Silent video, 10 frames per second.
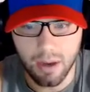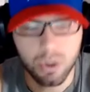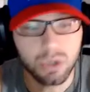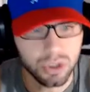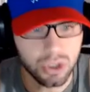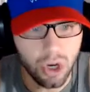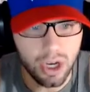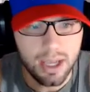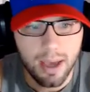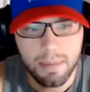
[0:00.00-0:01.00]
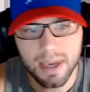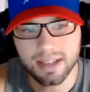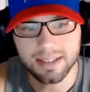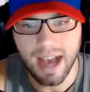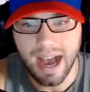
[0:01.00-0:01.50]
which was good
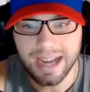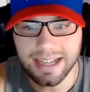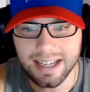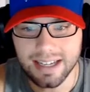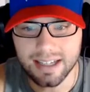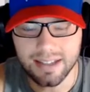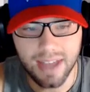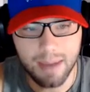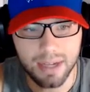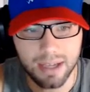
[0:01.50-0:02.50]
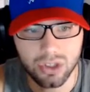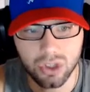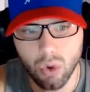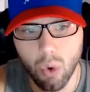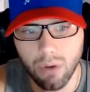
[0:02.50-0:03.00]
because I needed them to
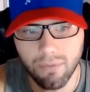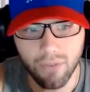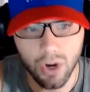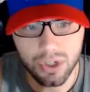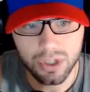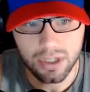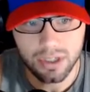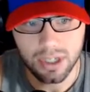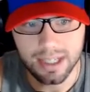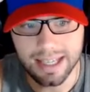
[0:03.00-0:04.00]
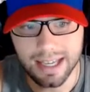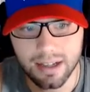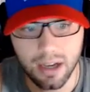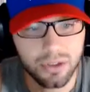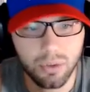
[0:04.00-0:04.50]
score first to
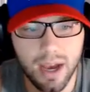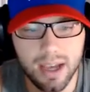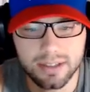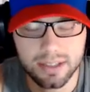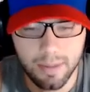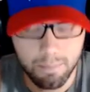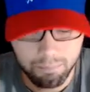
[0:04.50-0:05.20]
get. Otherwise,